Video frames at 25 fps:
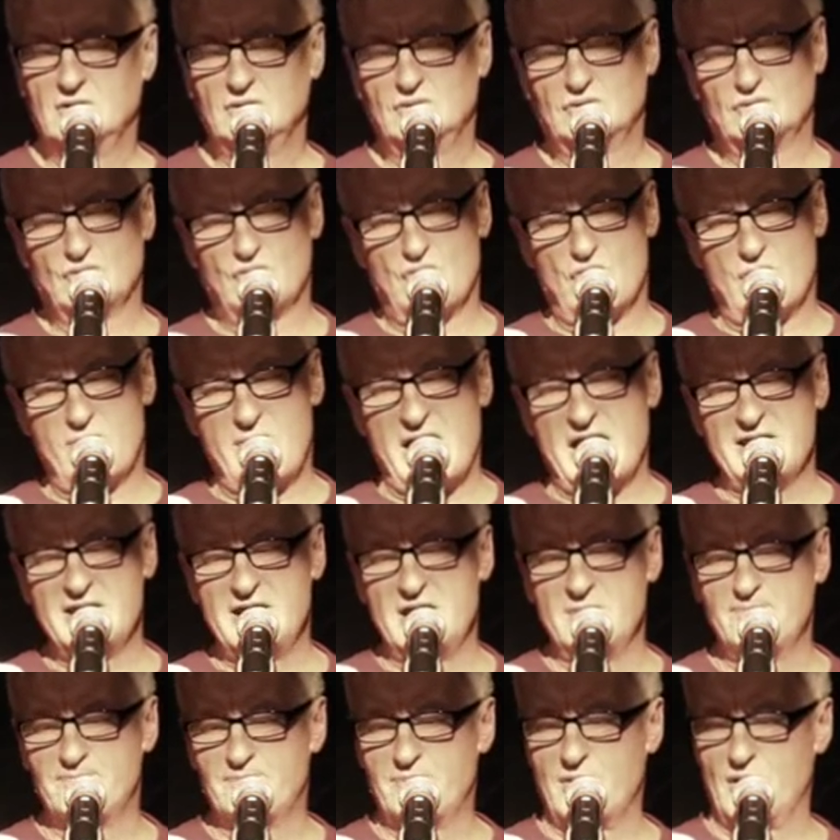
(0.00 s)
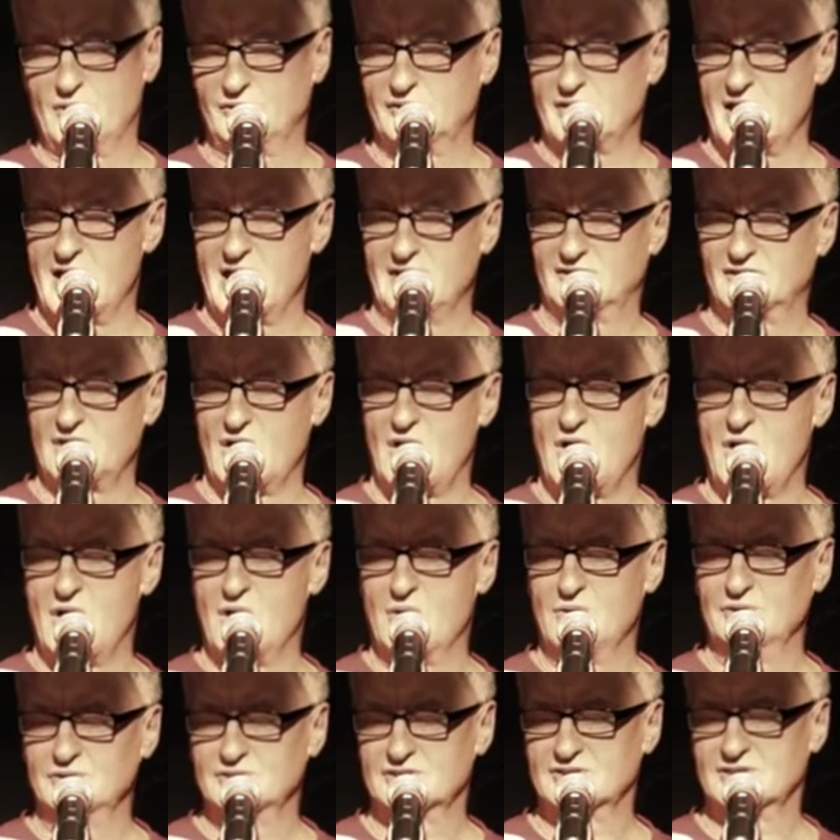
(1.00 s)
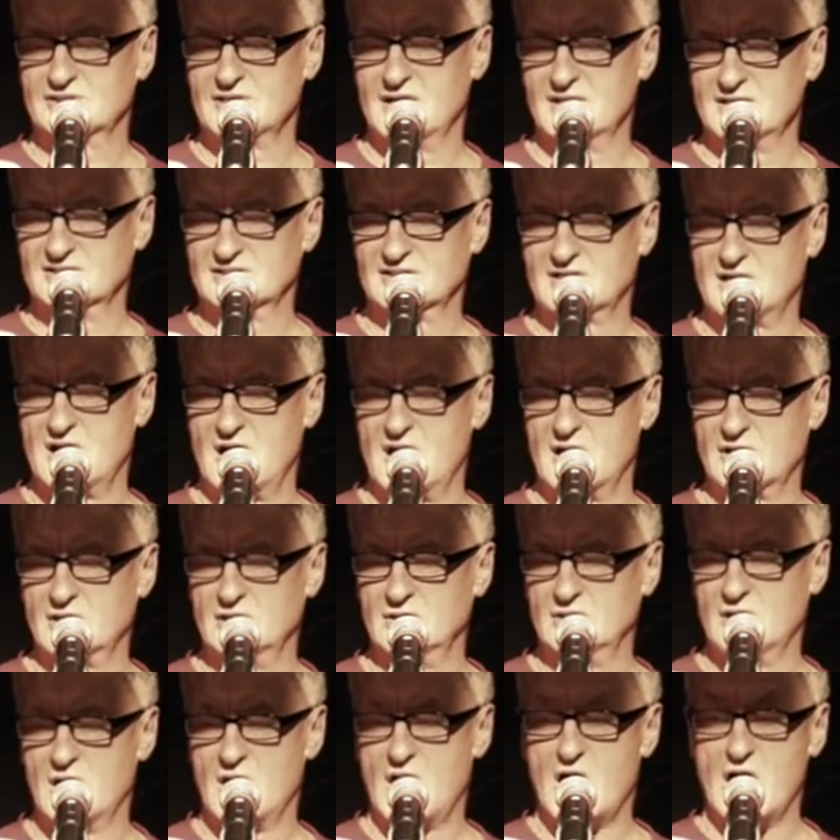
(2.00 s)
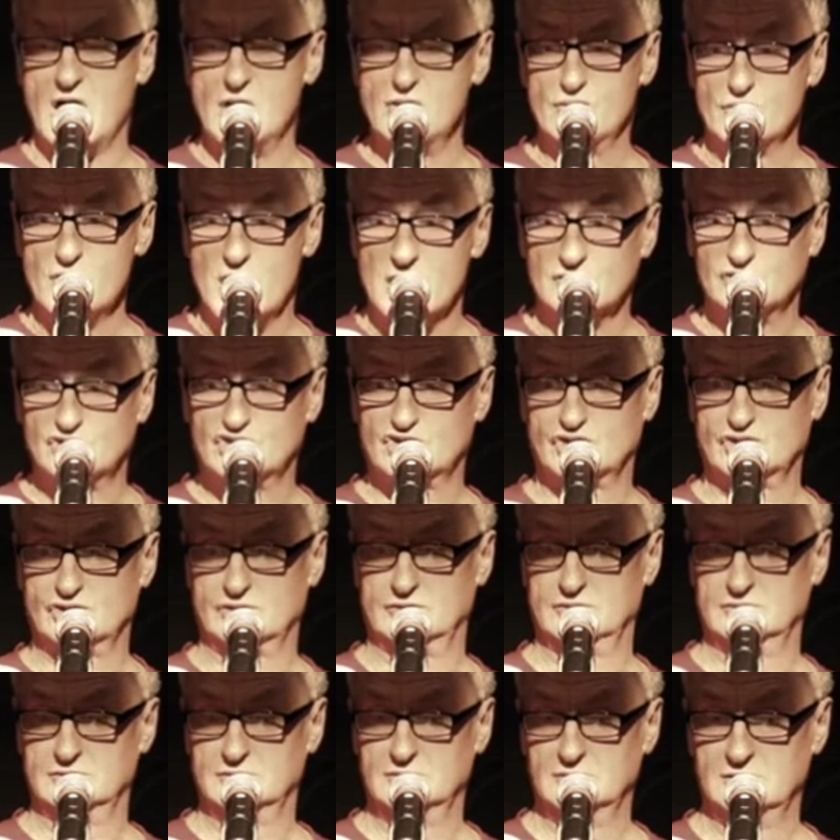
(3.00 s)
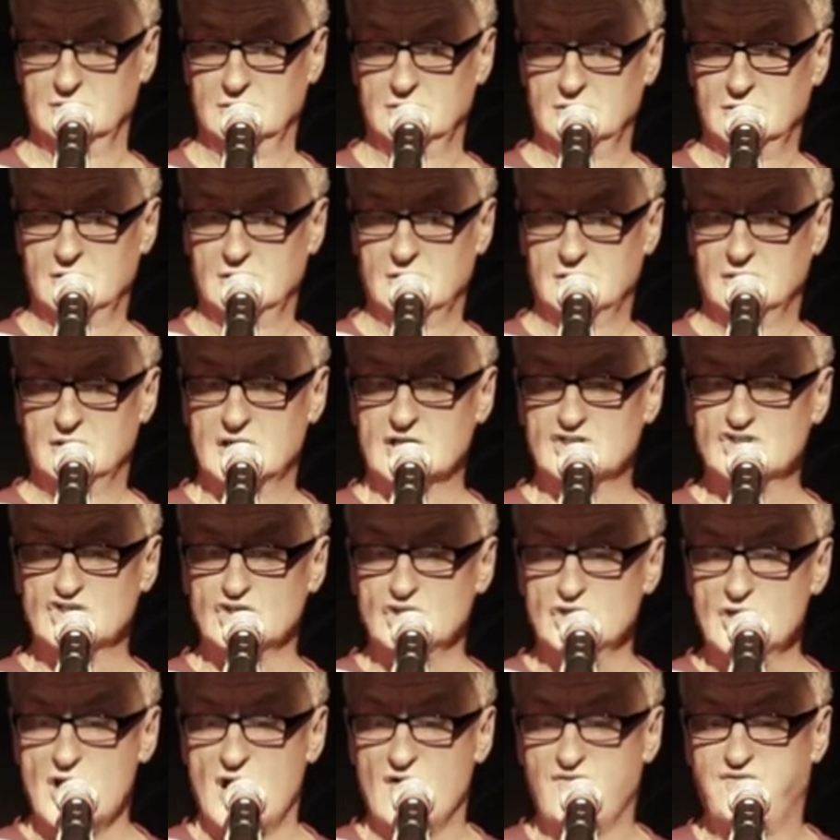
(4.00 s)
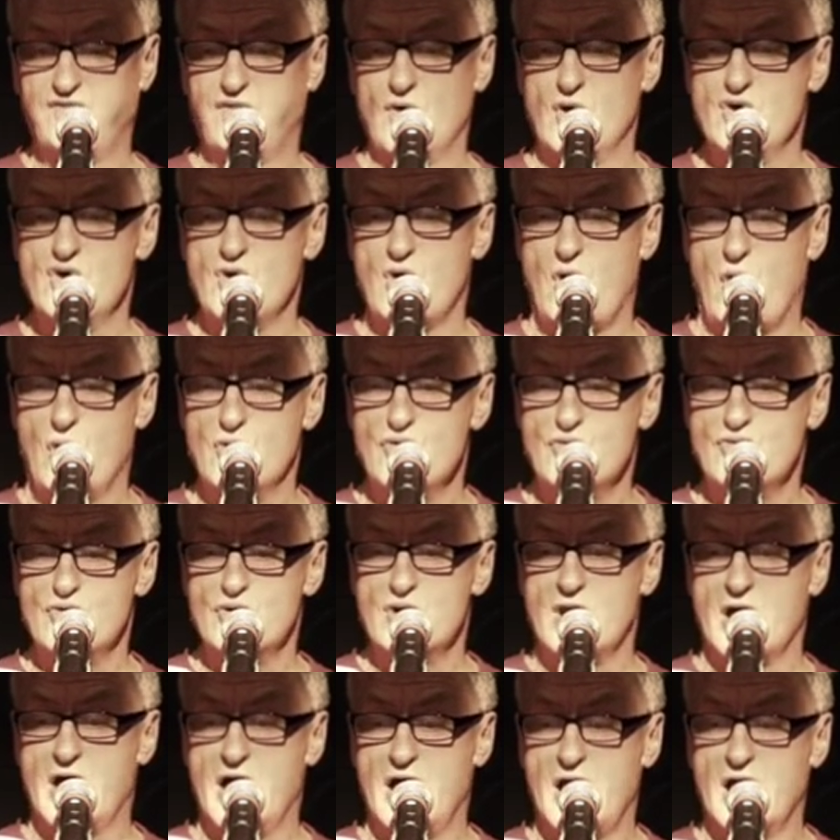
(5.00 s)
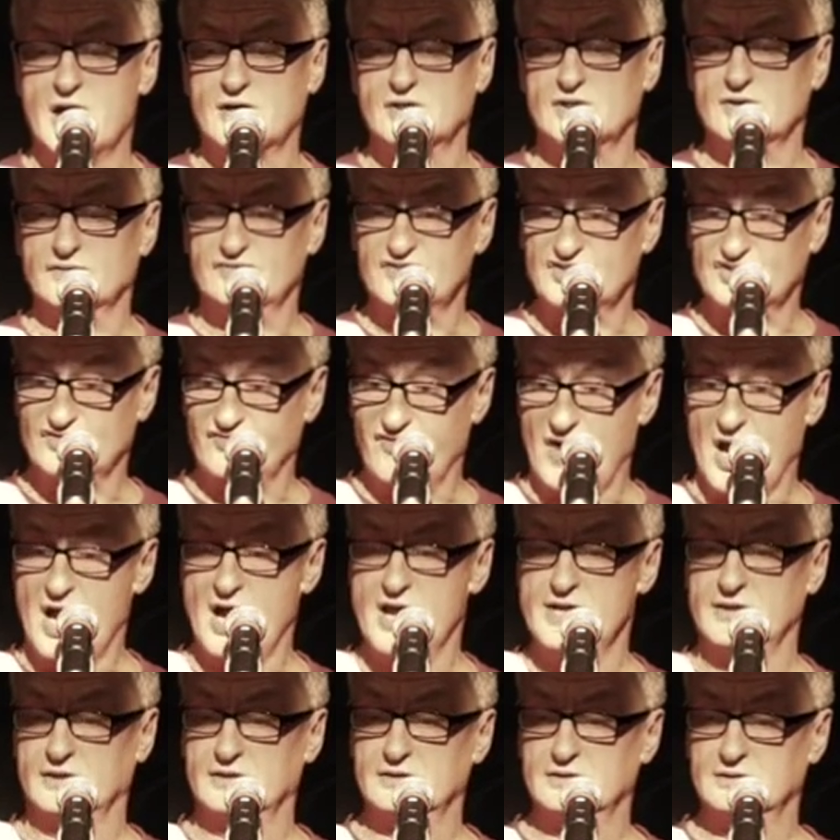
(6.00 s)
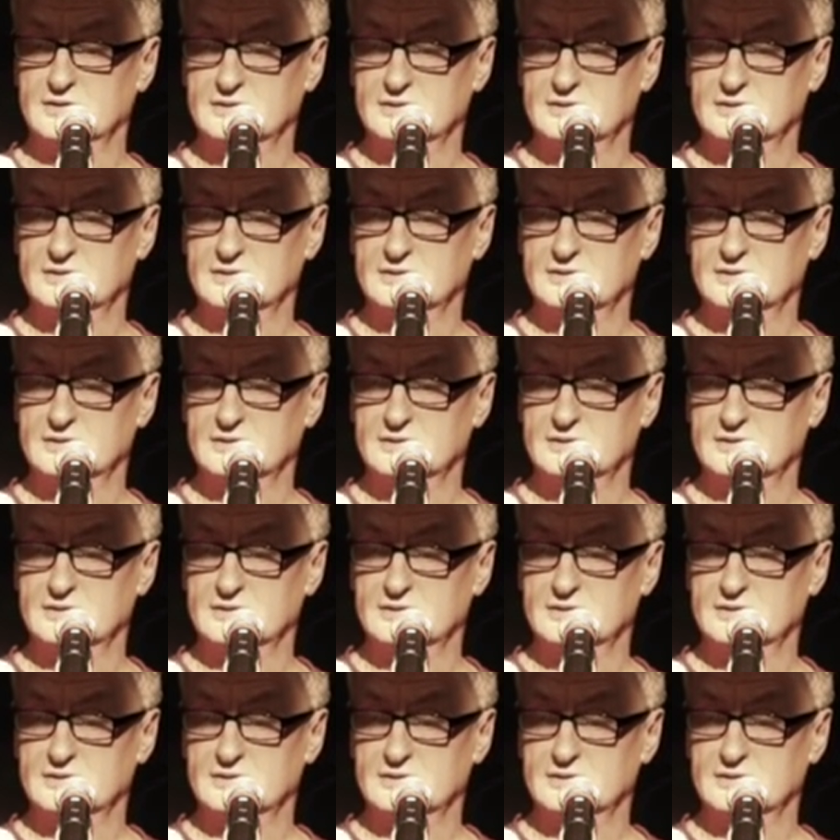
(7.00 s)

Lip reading: Too many potatoes, says Karin. Are you nuts? That's enough for a whole herd of swine.